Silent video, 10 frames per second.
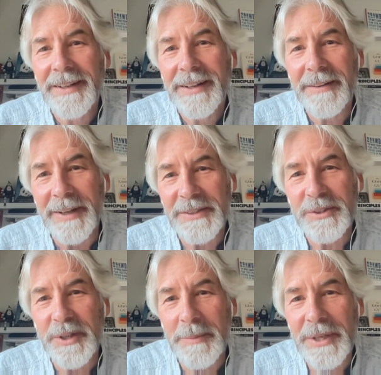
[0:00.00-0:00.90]
of
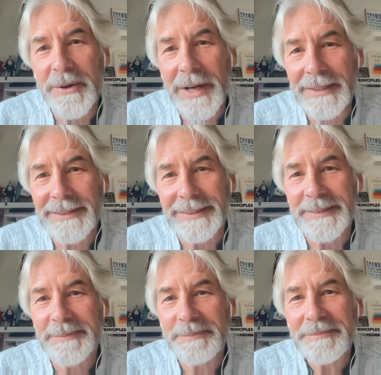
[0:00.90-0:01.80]
extra amino
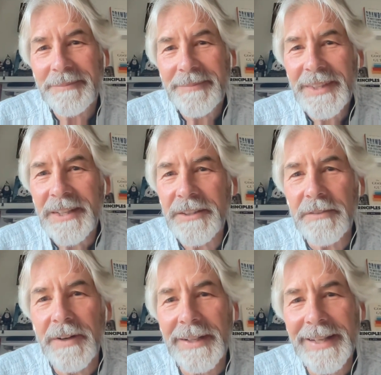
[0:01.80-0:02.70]
acids.
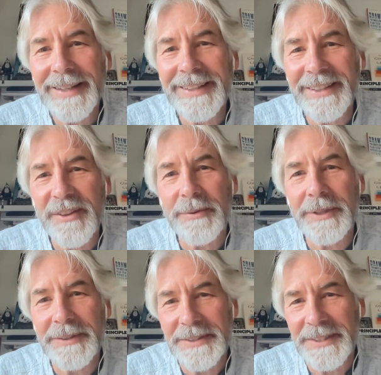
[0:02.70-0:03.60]
Divide that into
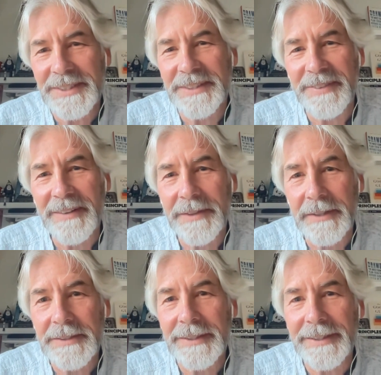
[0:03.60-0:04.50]
365
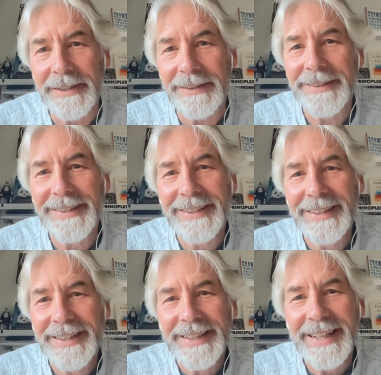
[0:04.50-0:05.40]
days of the year.
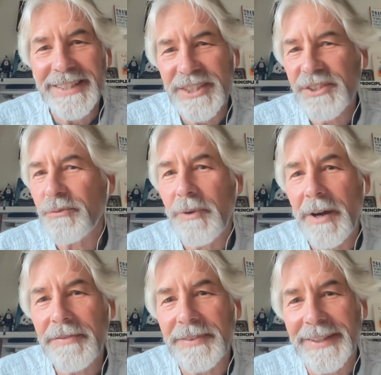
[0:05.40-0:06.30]
And just
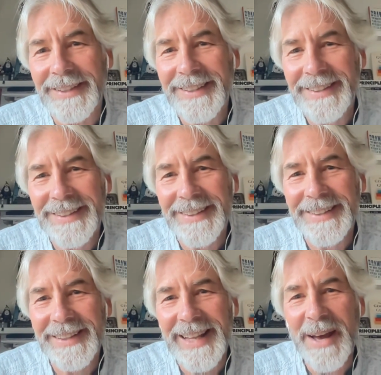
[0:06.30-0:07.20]
roughly,
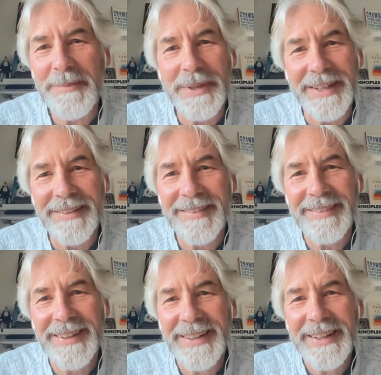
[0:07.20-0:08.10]
that means
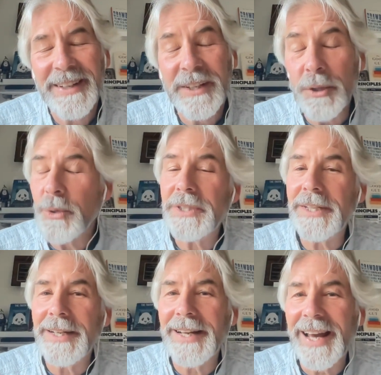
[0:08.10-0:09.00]
you would
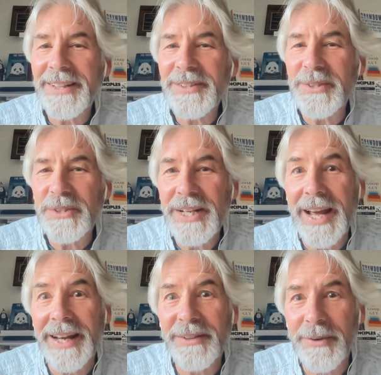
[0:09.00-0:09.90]
need an extra
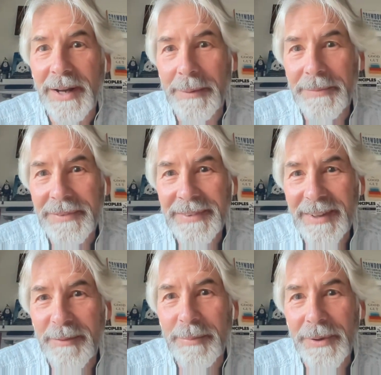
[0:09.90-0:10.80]
10 grams
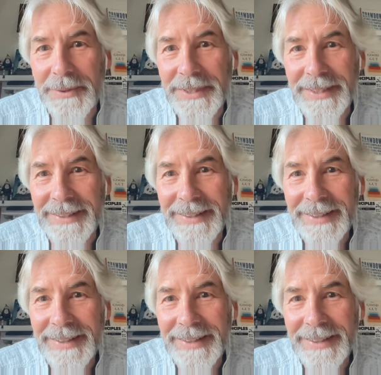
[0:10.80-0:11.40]
of protein